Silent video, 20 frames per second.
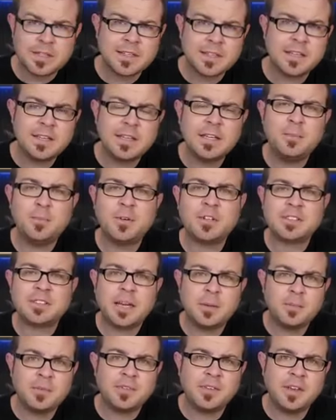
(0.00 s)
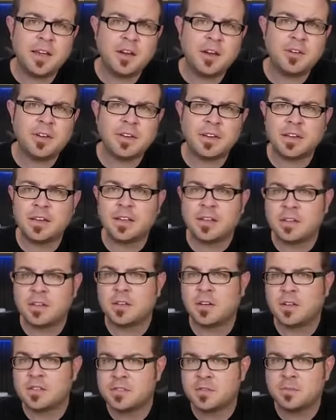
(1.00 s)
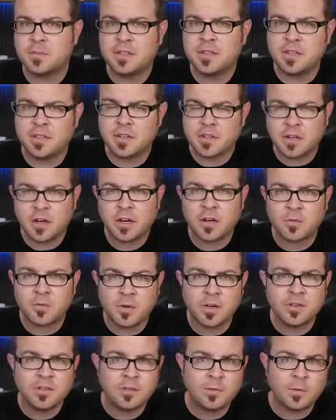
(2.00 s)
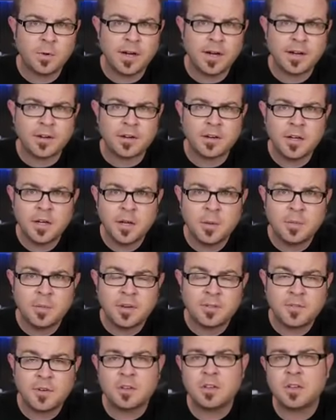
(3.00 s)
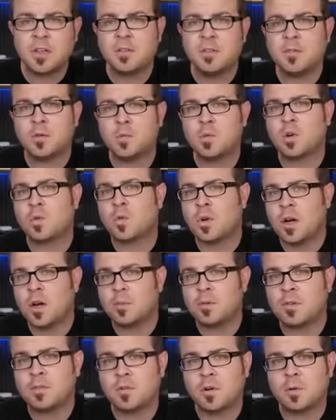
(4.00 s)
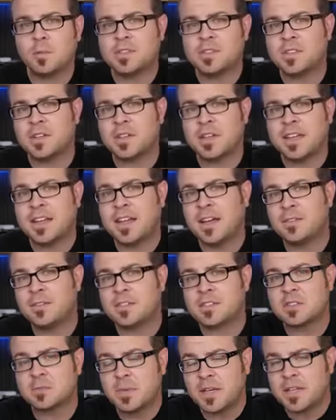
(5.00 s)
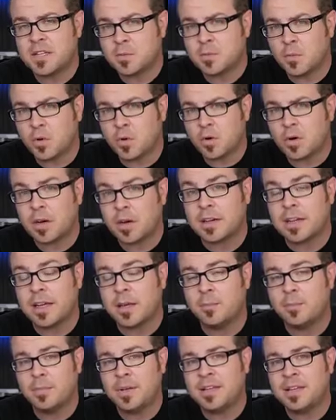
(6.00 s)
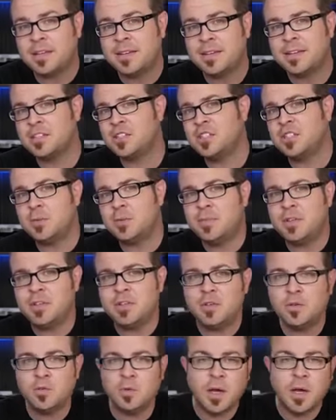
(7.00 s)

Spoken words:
it can keep your temps down, it could also mean that your card runs quieter, but if you're looking for more raw performance, you're gonna have to spend more on a binned GPU.